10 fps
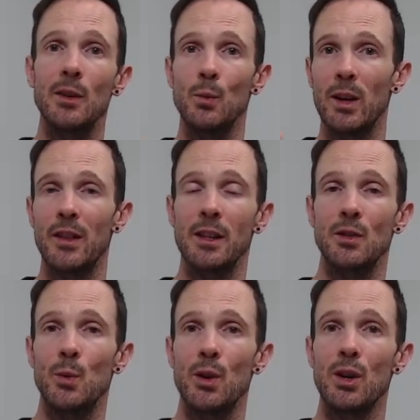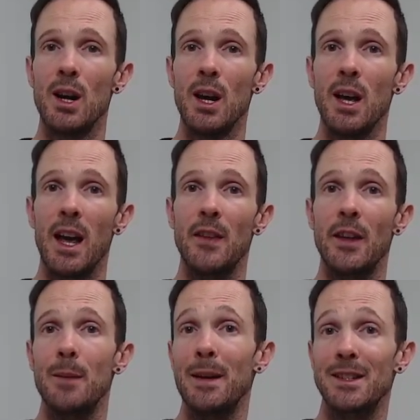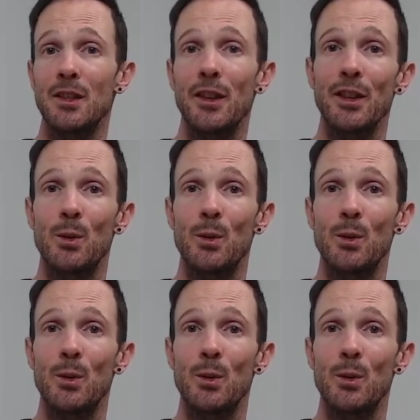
where things were, and then I mentioned that there